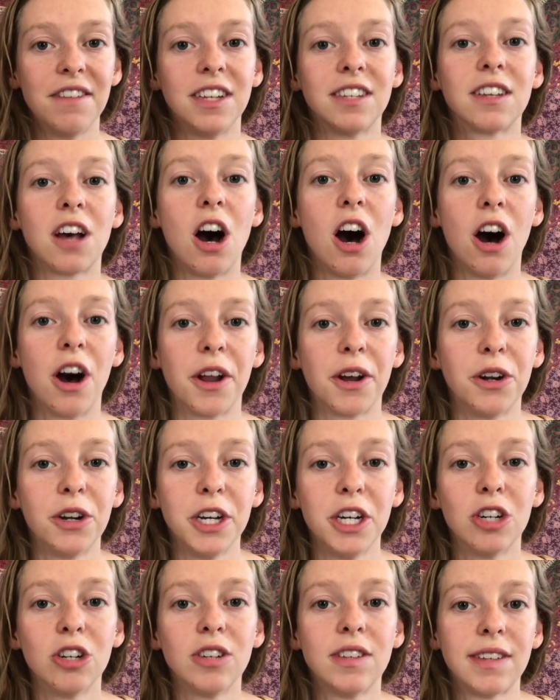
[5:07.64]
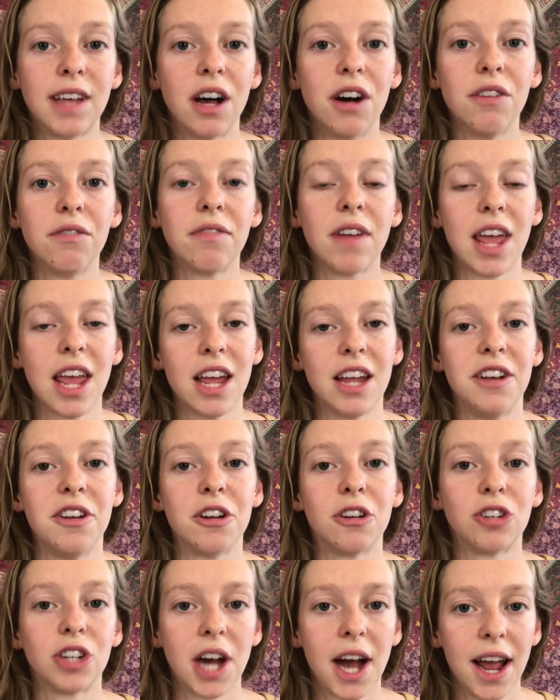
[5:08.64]
is honor yourself and
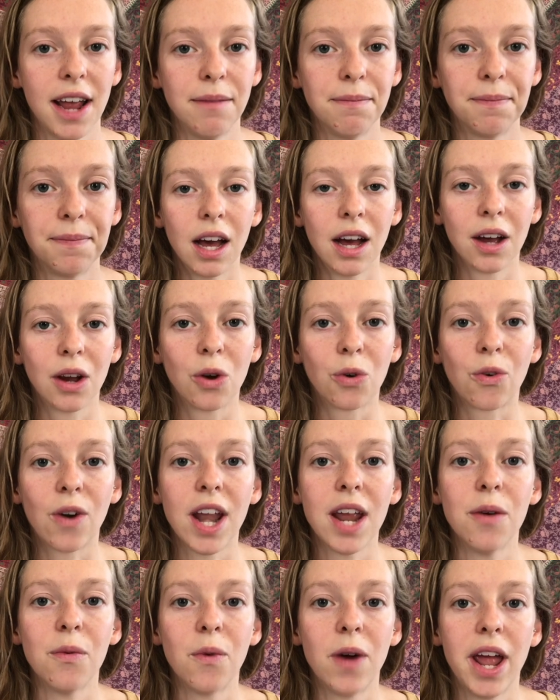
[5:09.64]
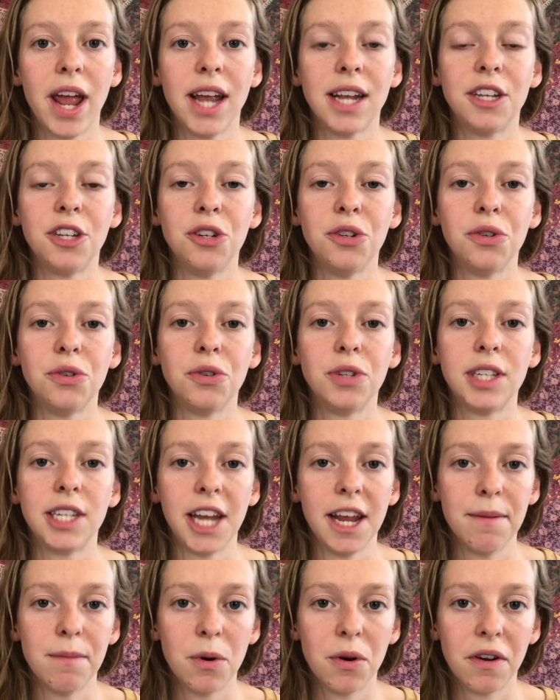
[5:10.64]
your time. A great way to
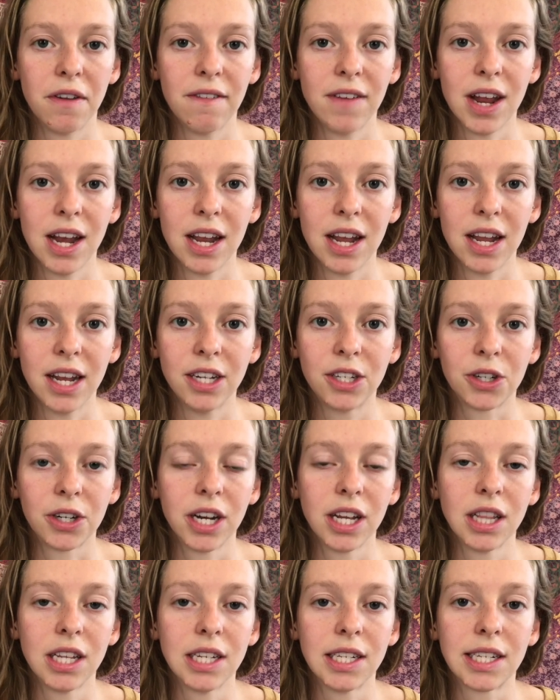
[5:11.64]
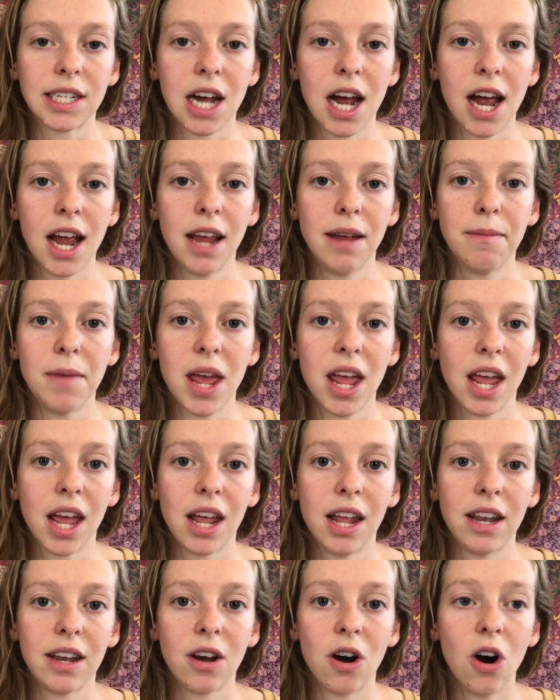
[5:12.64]
stay motivated during this time
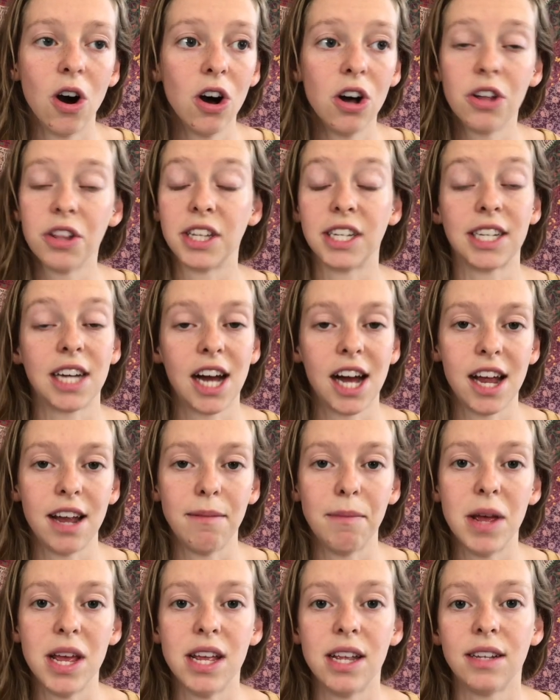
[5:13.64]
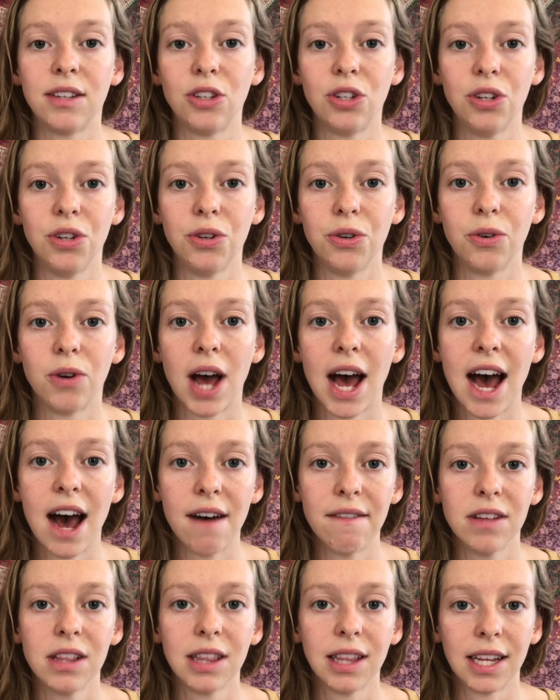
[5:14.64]
and all the time is to
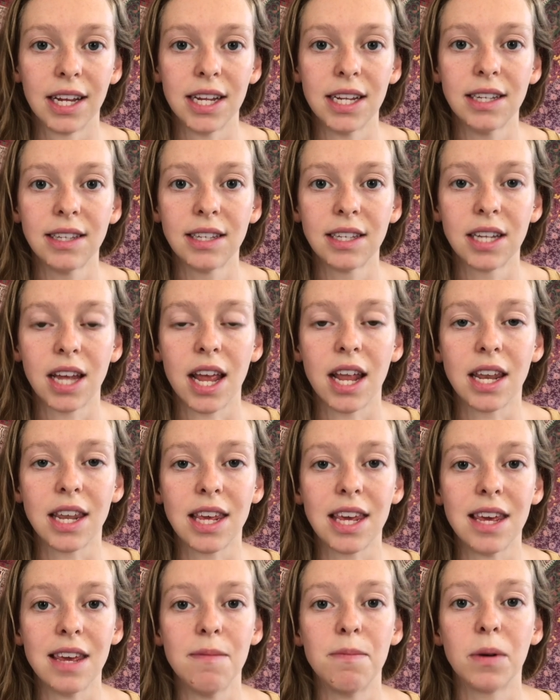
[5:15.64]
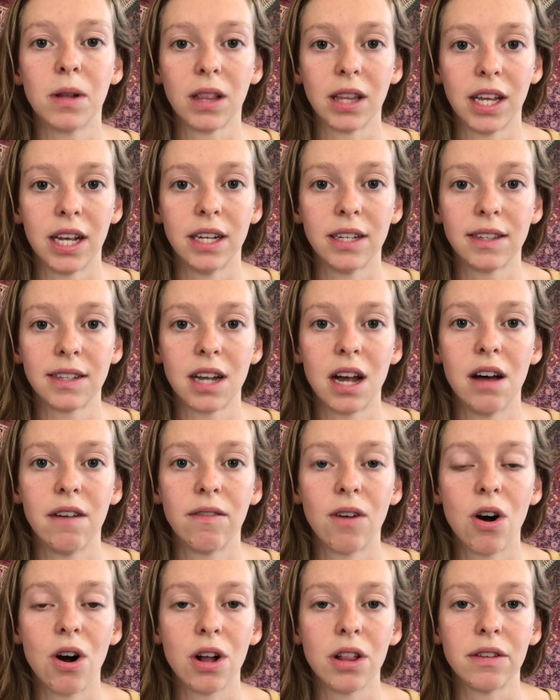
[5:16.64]
have a list and keep a list of
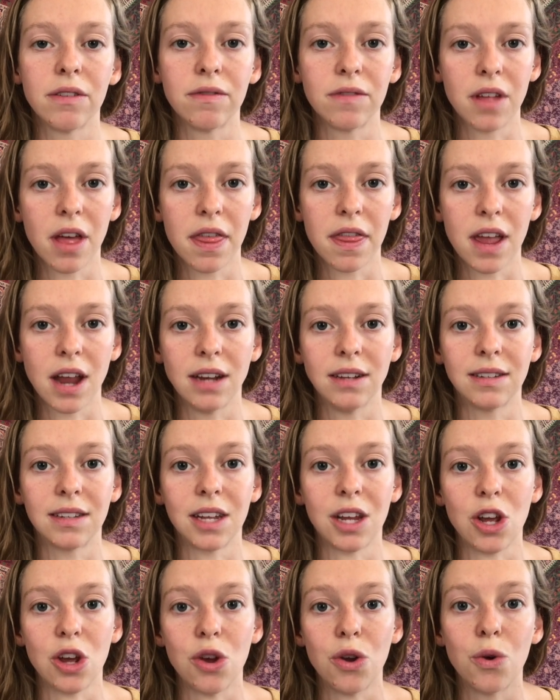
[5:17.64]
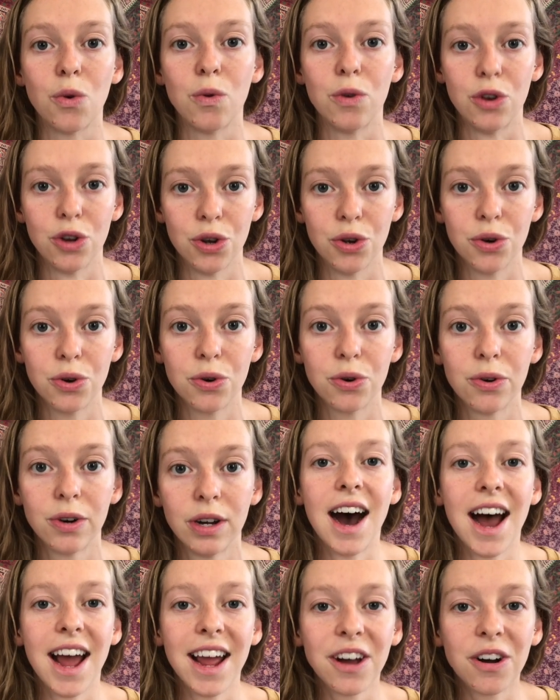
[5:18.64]
all of the things that you do.
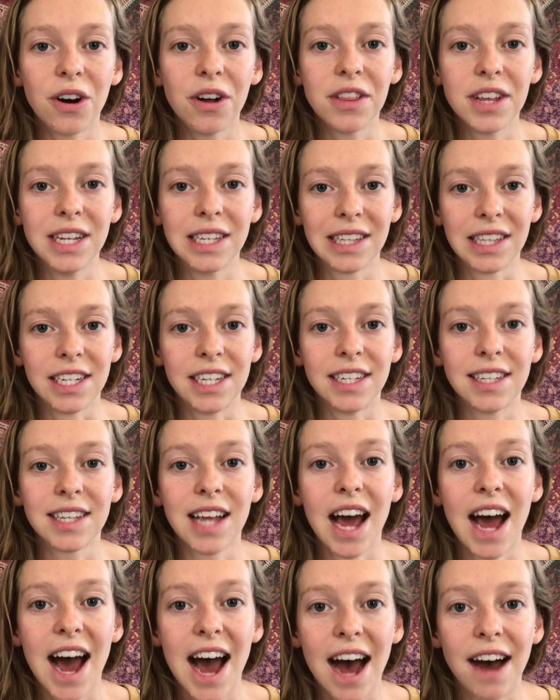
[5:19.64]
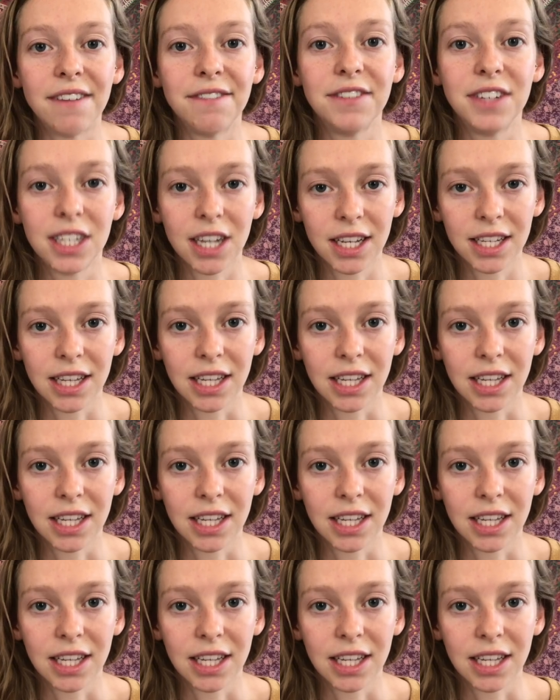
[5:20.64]
I call these lists have done